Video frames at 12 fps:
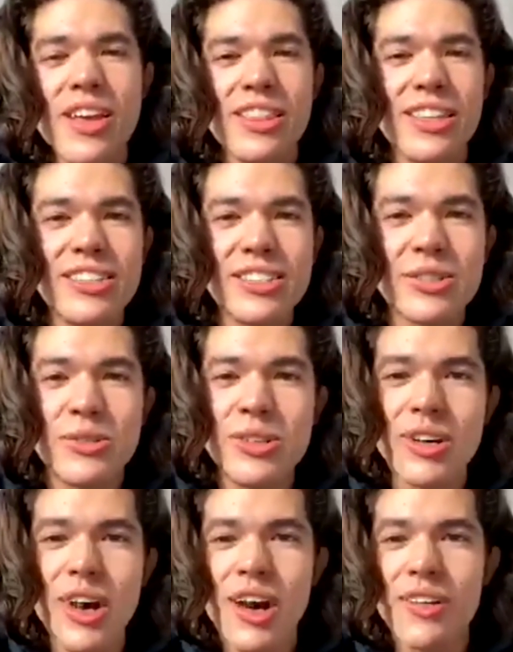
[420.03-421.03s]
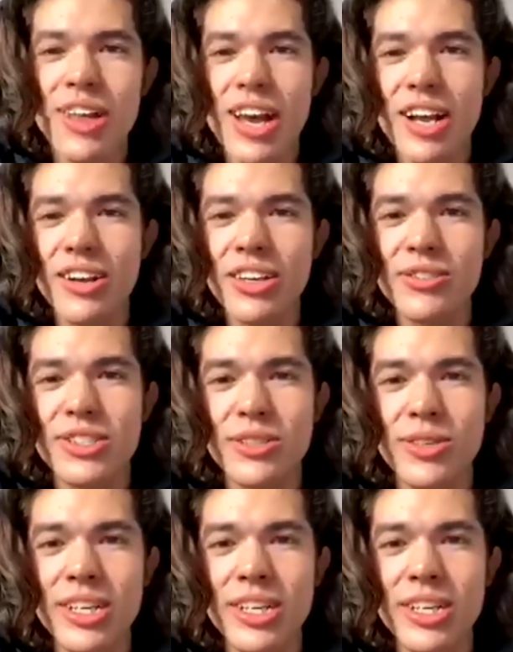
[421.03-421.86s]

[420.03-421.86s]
This is cool, though. How the heck are you doing